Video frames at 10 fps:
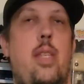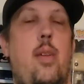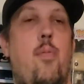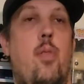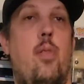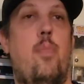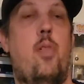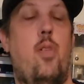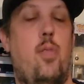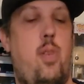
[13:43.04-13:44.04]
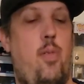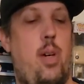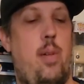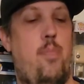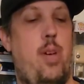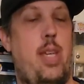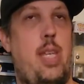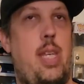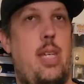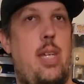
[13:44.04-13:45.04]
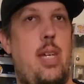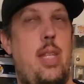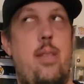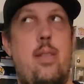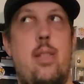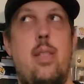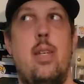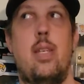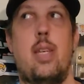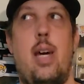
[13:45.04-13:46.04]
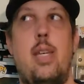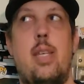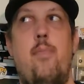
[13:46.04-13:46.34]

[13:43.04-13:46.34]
they were prone to uh, breaking. Guys,